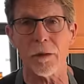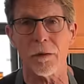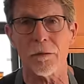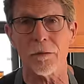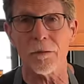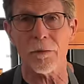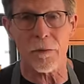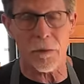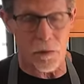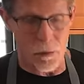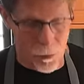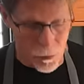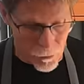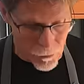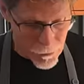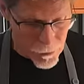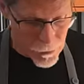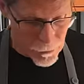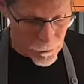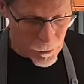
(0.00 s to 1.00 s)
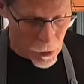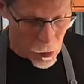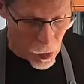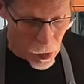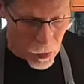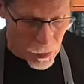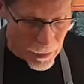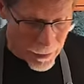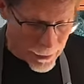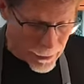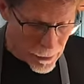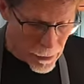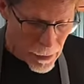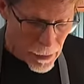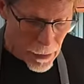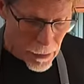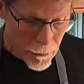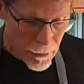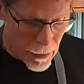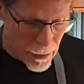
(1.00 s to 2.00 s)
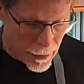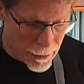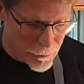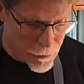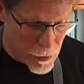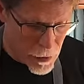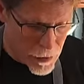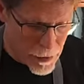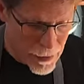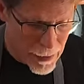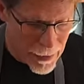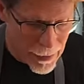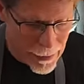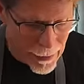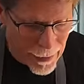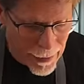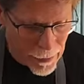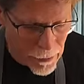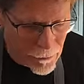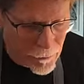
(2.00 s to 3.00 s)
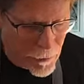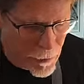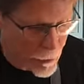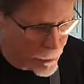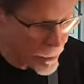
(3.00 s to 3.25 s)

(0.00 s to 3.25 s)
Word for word: of cloves of garlic that I've just taken out of their